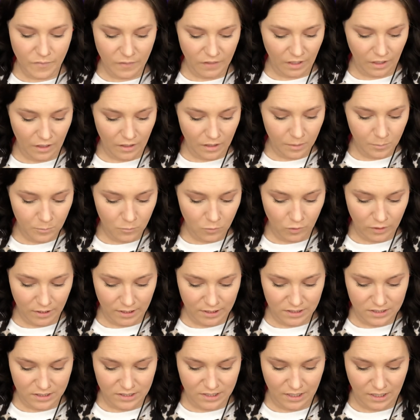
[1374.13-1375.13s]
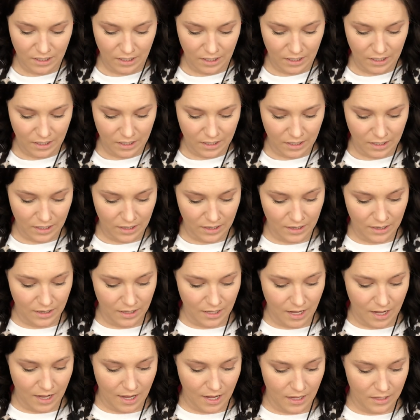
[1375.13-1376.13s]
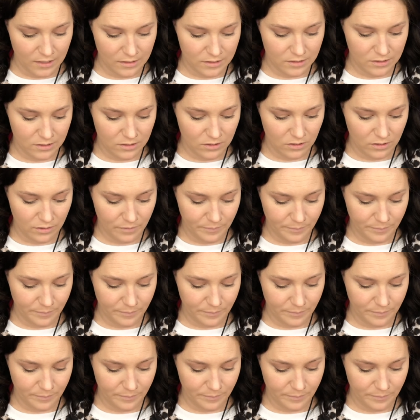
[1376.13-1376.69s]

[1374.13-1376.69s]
I'm going to take that